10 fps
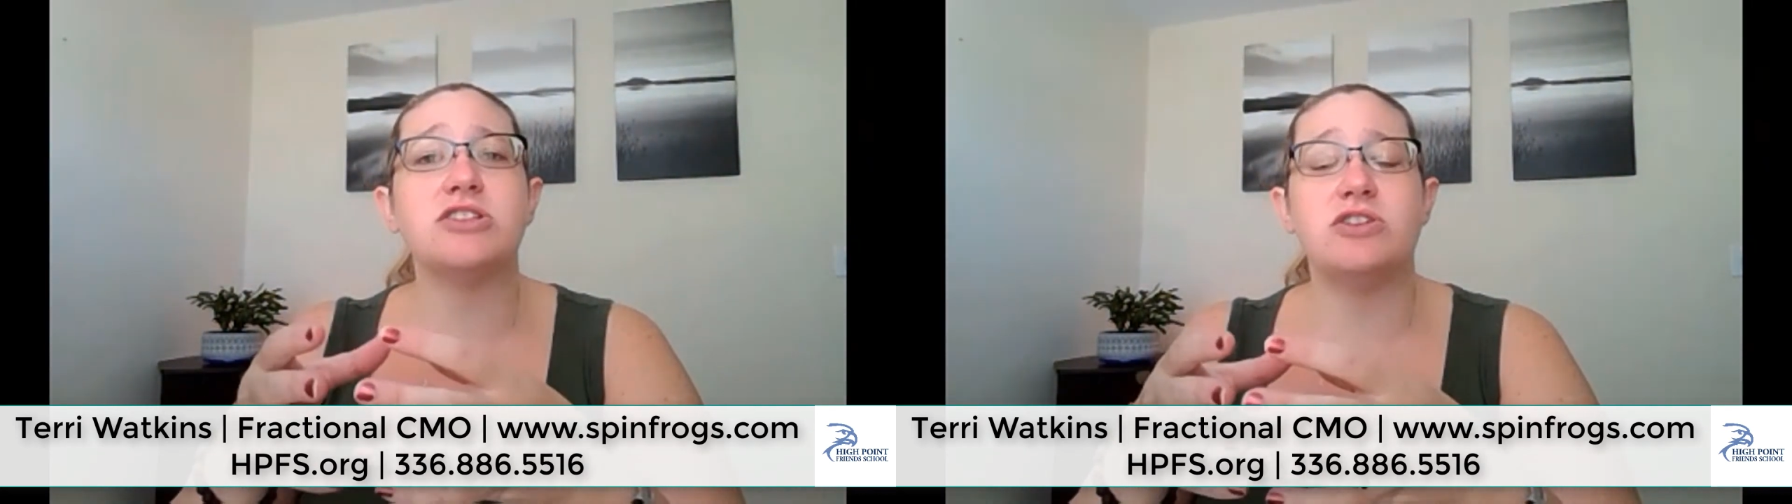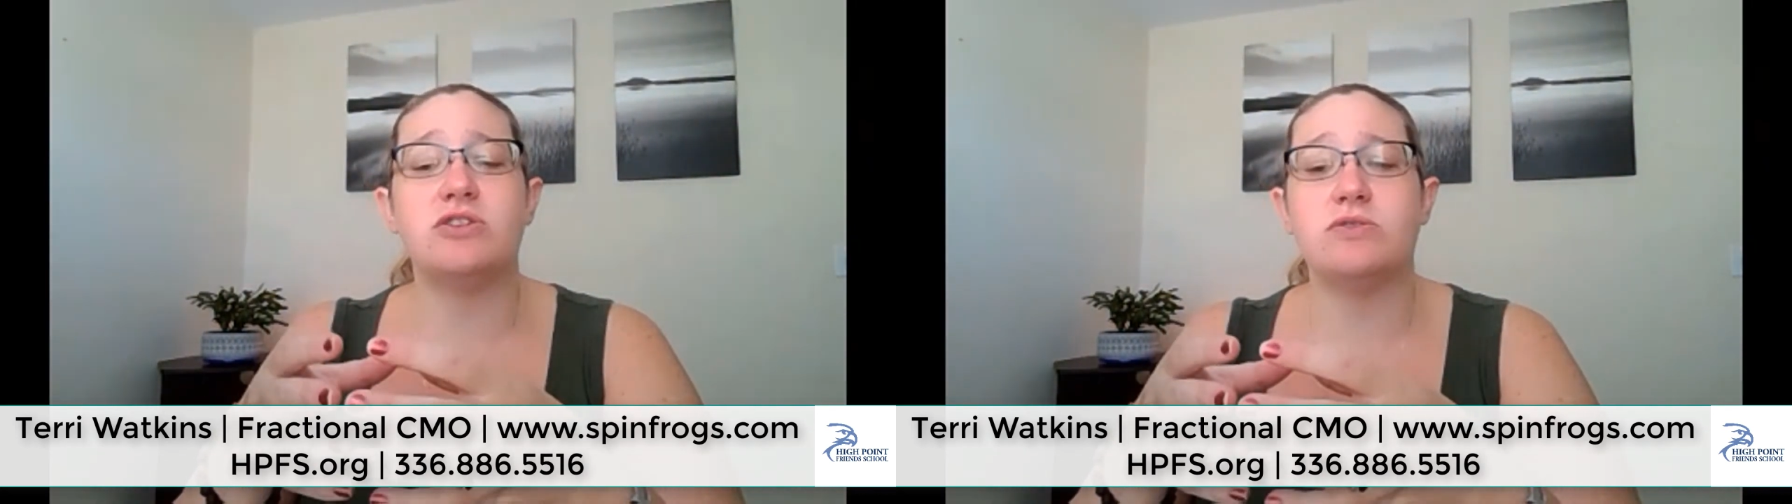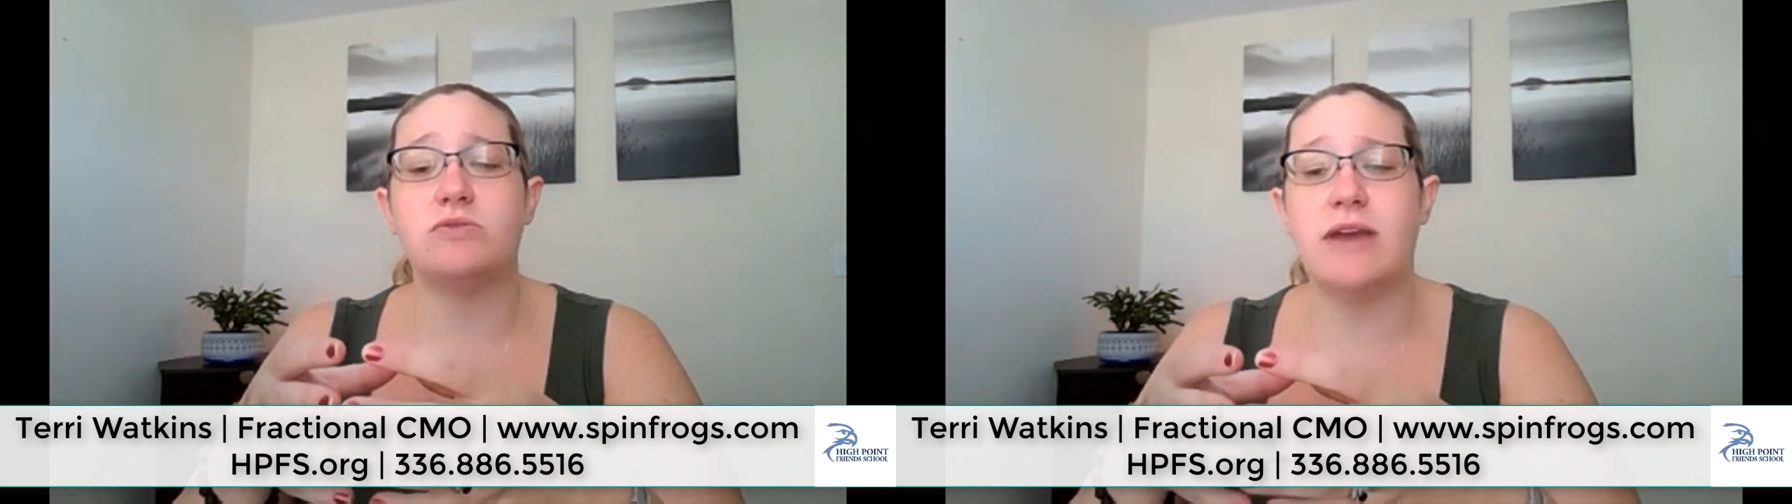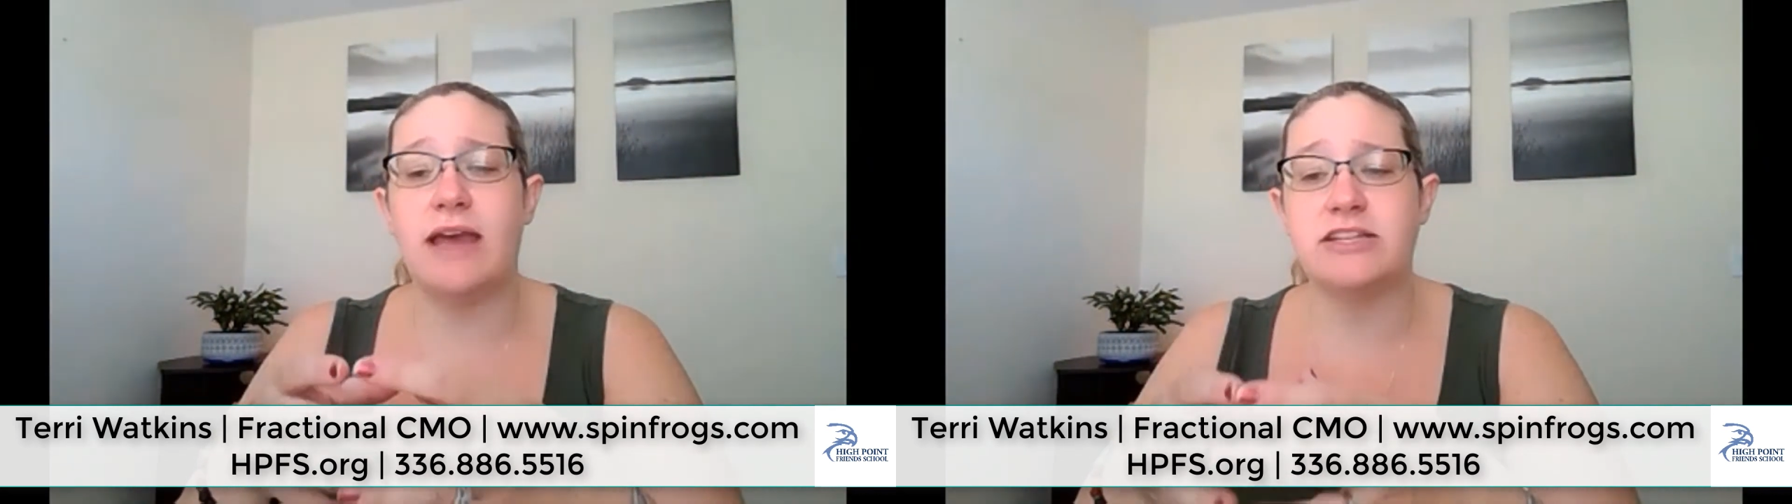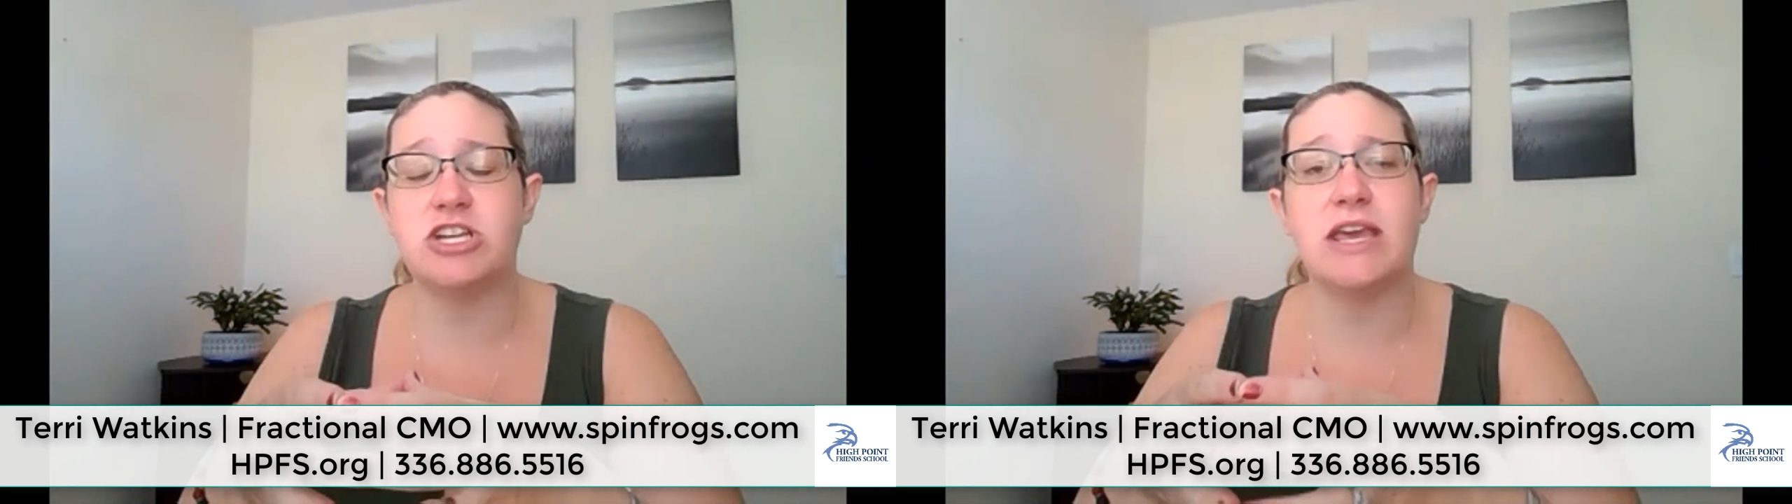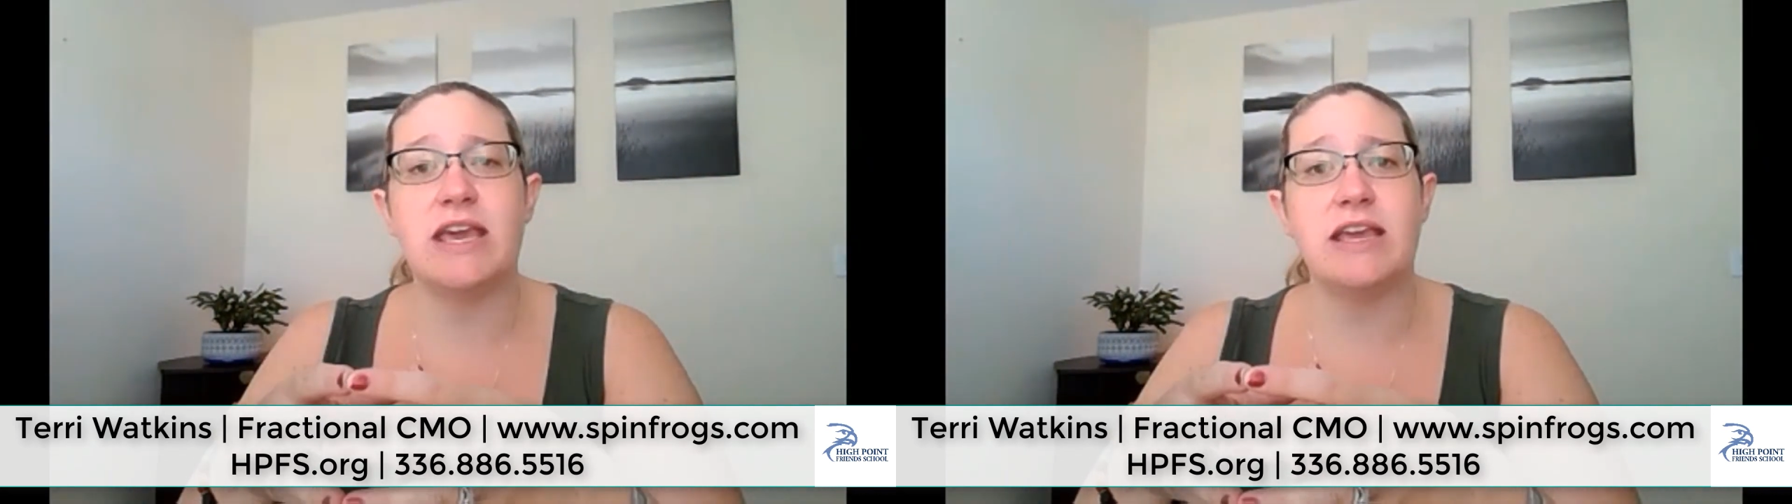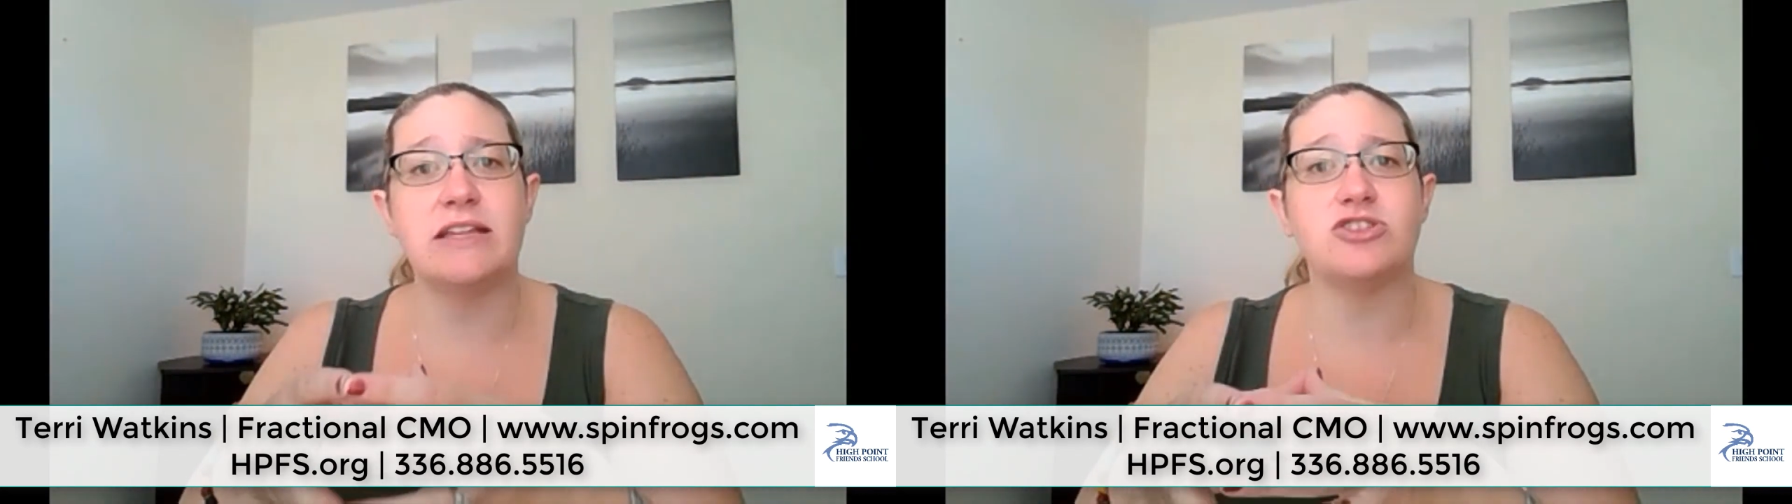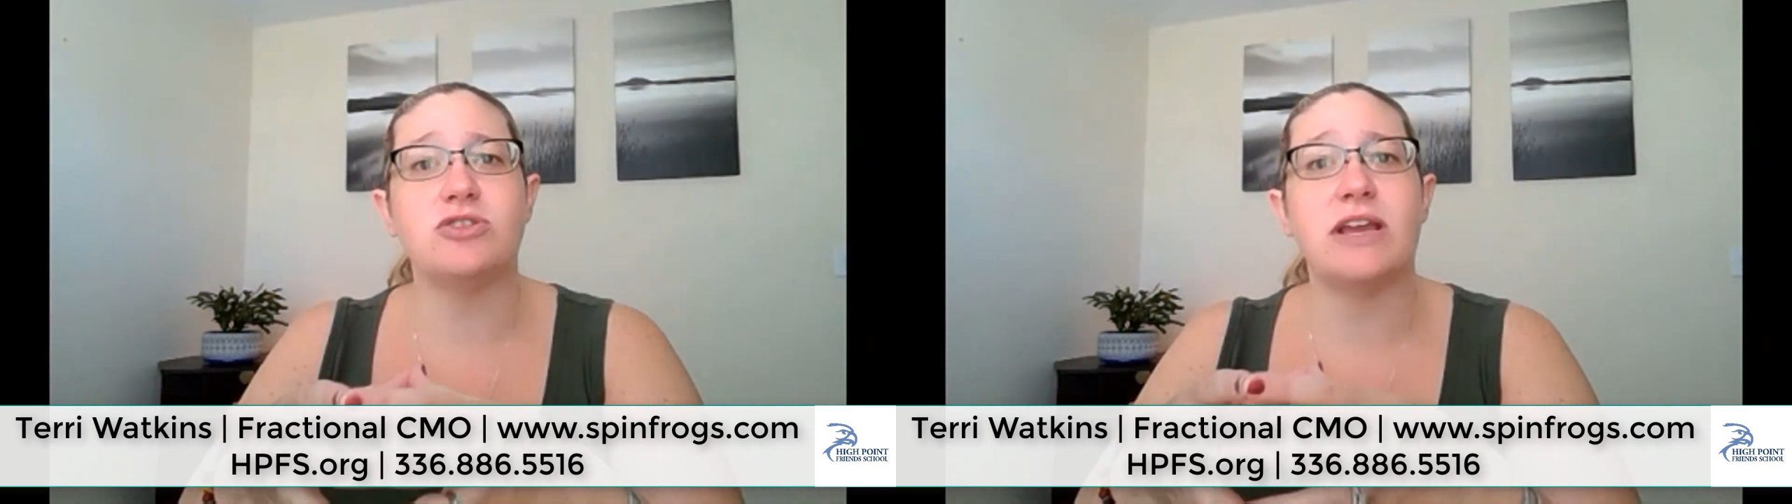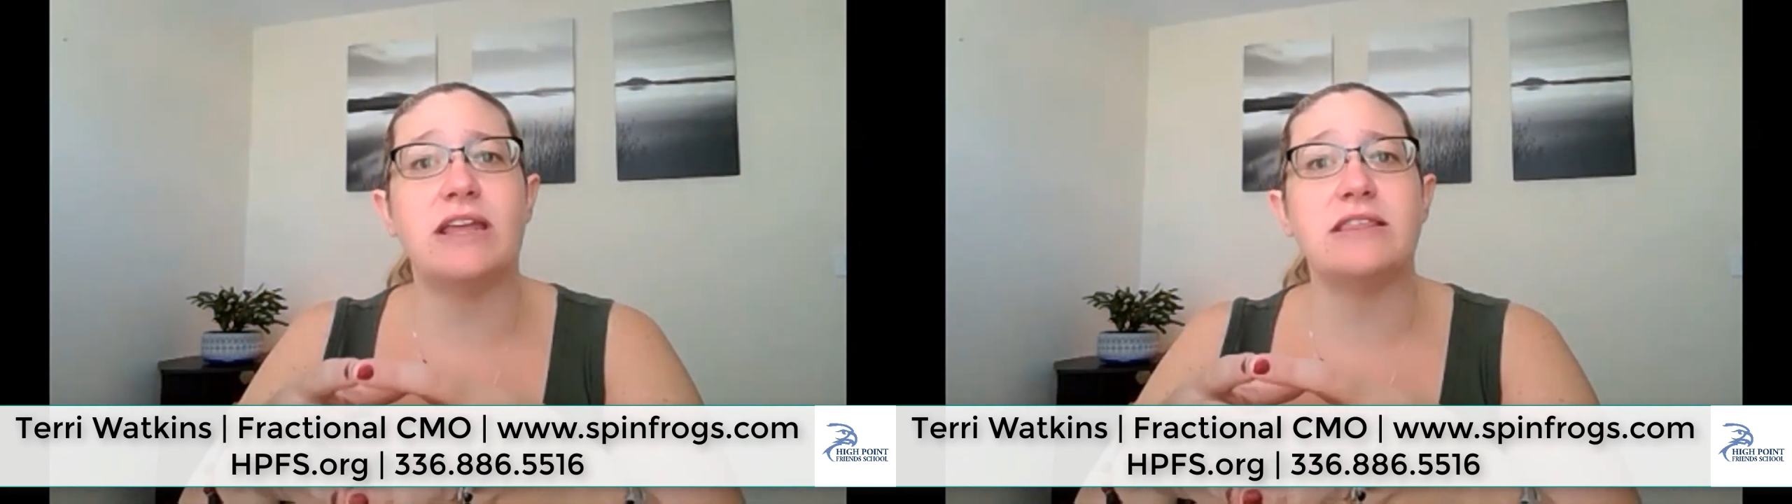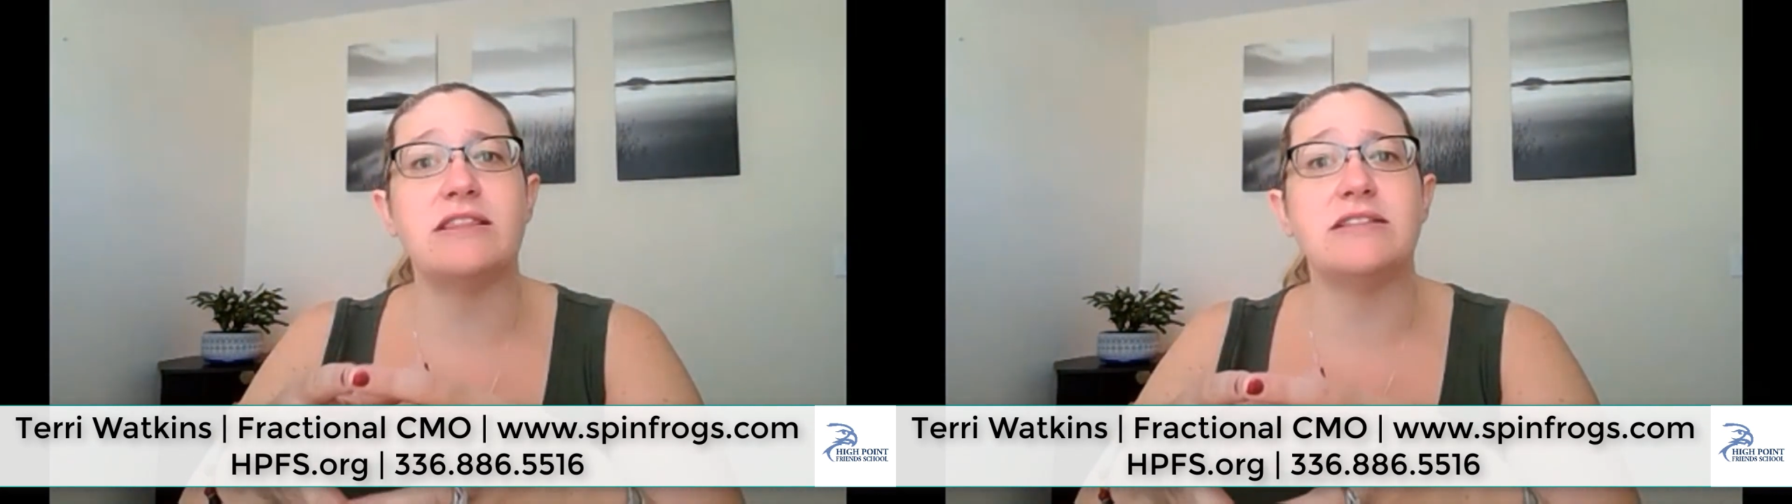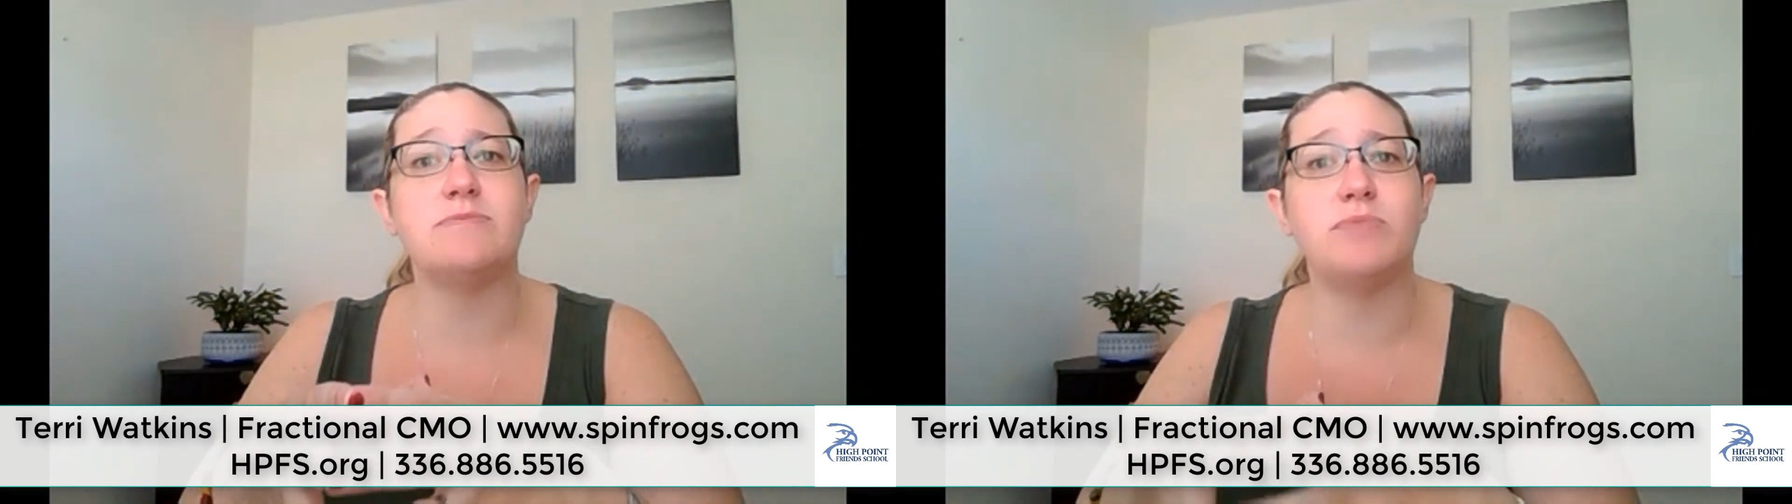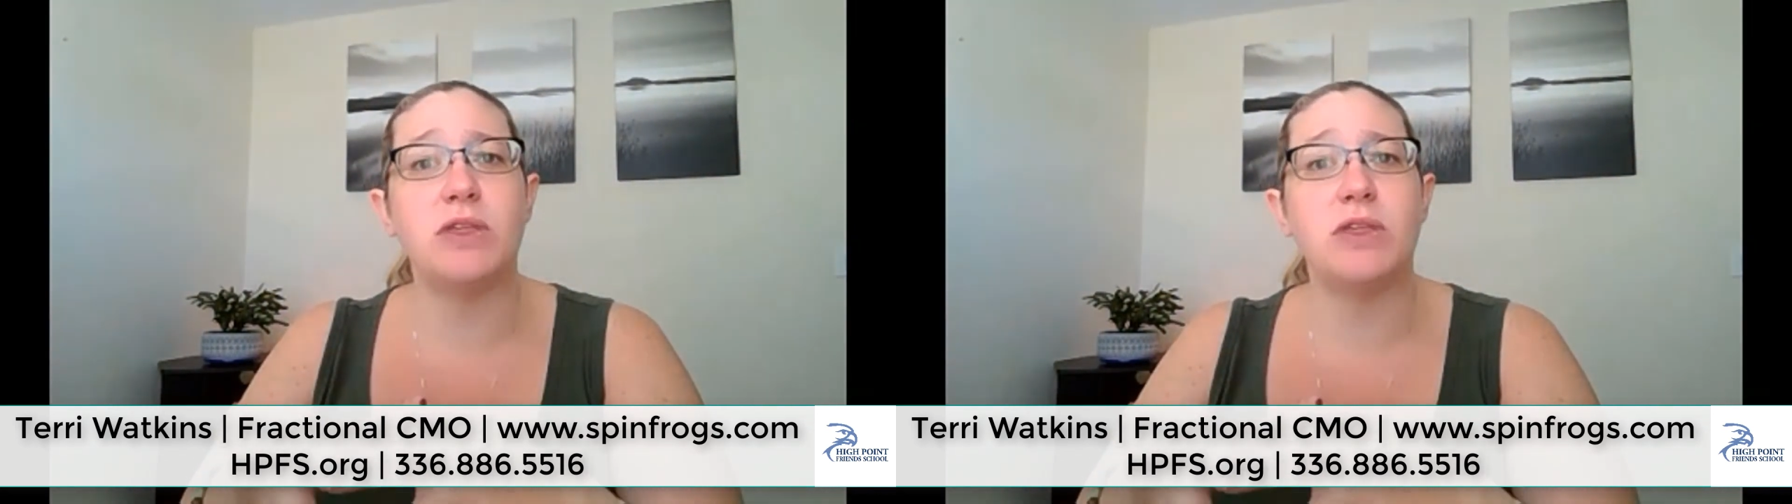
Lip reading: to educate and train the